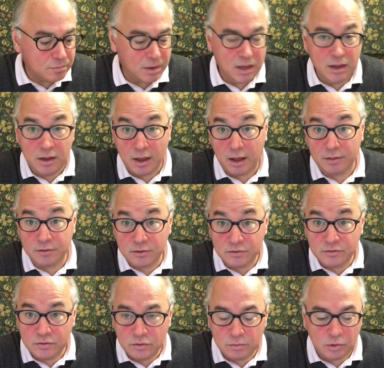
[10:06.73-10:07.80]
me are the
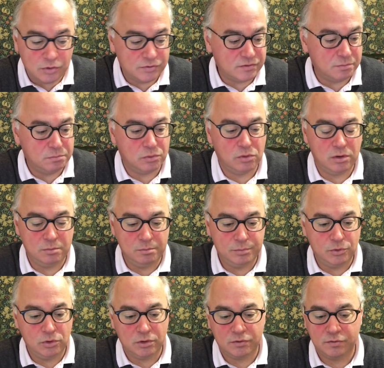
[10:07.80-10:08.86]
two most important
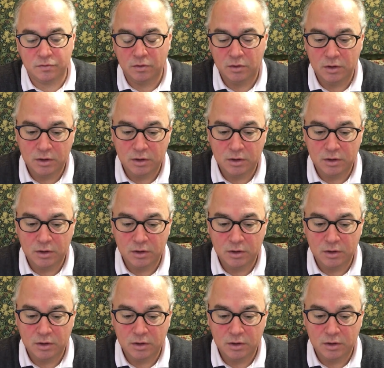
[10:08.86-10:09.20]
books